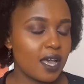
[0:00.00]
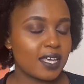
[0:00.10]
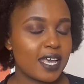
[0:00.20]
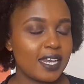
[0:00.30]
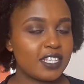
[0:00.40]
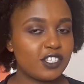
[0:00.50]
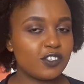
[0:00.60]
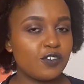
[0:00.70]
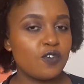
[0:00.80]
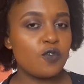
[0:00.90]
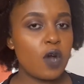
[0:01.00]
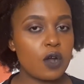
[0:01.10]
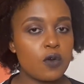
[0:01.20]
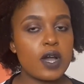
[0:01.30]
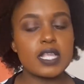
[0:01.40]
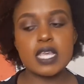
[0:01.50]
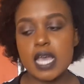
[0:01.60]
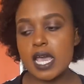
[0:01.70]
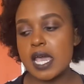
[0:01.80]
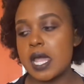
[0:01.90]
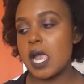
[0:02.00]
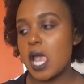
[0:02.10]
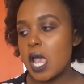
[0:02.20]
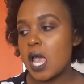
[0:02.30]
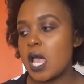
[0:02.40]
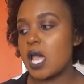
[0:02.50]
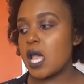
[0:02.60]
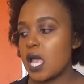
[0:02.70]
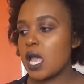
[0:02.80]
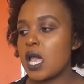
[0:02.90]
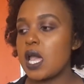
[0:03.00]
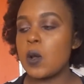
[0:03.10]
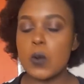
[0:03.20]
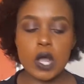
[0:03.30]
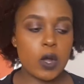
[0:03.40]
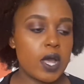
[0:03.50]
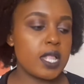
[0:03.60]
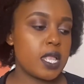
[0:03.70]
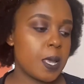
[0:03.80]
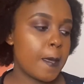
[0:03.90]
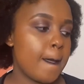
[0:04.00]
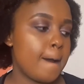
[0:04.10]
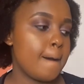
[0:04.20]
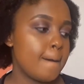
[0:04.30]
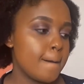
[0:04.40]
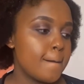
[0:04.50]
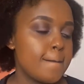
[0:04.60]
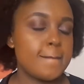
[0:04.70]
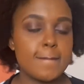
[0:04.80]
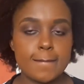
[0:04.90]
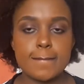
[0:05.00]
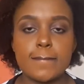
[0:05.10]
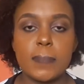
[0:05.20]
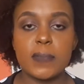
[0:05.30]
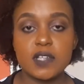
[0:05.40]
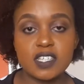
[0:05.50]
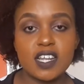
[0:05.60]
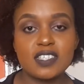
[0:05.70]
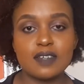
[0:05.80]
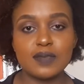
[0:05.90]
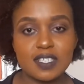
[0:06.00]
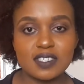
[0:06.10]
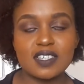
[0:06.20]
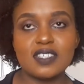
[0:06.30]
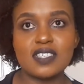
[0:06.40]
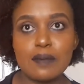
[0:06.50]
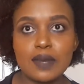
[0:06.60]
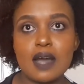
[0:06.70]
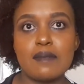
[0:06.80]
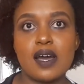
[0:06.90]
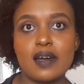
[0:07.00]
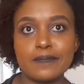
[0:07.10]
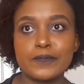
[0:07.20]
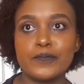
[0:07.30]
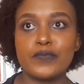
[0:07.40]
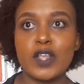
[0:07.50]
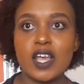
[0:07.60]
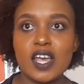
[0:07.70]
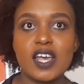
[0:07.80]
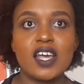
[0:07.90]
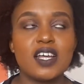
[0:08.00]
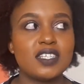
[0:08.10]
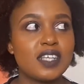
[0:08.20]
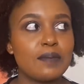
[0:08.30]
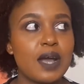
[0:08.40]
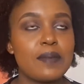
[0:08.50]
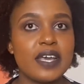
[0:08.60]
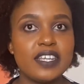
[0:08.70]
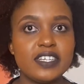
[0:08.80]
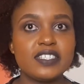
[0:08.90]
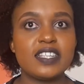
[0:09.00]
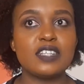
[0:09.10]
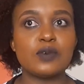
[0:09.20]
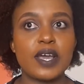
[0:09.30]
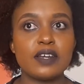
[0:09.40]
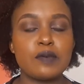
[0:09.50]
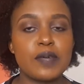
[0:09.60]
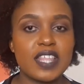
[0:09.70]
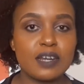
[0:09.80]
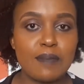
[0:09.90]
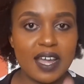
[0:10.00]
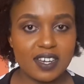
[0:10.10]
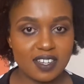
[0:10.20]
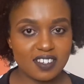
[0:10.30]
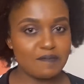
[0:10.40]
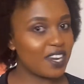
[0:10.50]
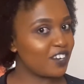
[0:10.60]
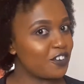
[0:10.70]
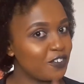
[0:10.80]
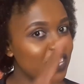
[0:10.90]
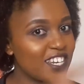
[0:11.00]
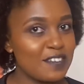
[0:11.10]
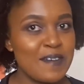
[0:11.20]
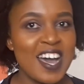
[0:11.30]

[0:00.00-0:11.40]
hele tu wakwanye uh -uh, wakwanye uh uh. has some some kamba some kamba in it that's why i remember that band but i don't know the name